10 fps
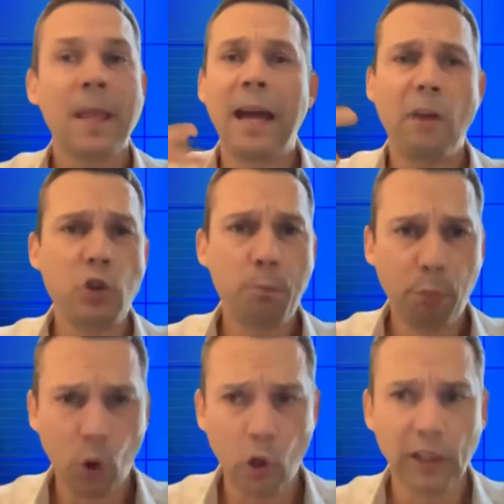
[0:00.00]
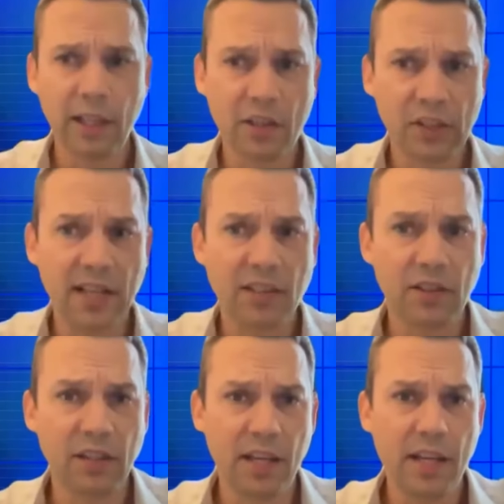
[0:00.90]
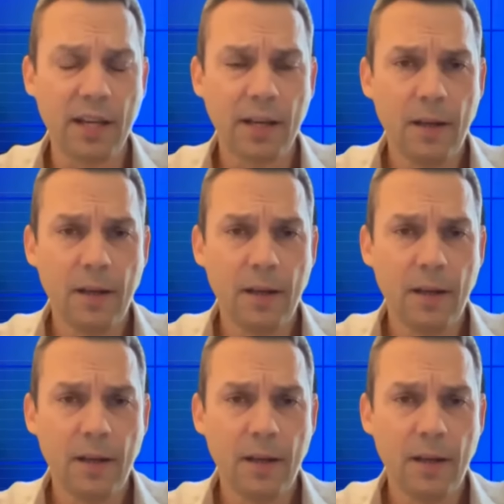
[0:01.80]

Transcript: How do you broadly assess the